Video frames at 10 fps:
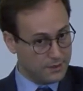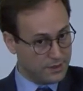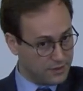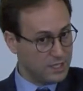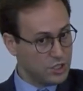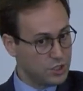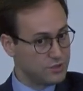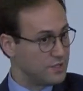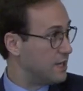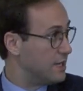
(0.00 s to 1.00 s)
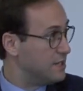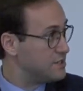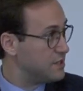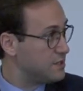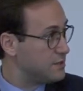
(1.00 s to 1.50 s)
the, the issues that I
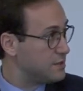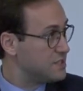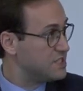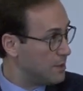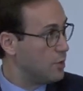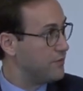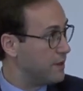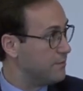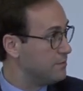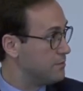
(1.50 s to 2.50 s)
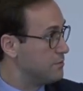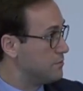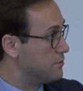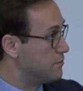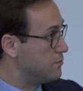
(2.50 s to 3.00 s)
listed, some of them,
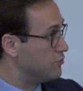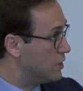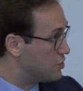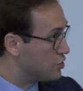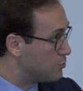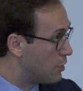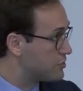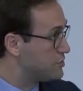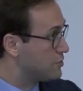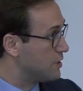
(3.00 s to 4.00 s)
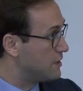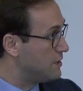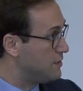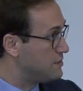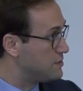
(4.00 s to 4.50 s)
religion boxes on
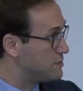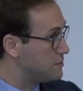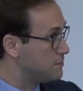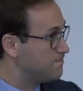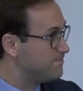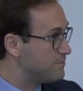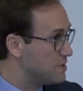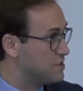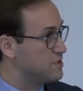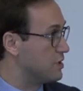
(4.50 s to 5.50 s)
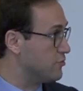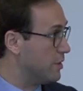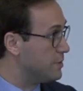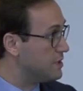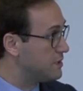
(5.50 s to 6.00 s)
IDs, this is not
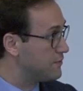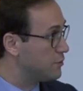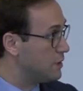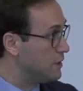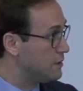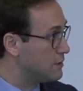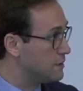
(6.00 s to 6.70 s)
remedied fully.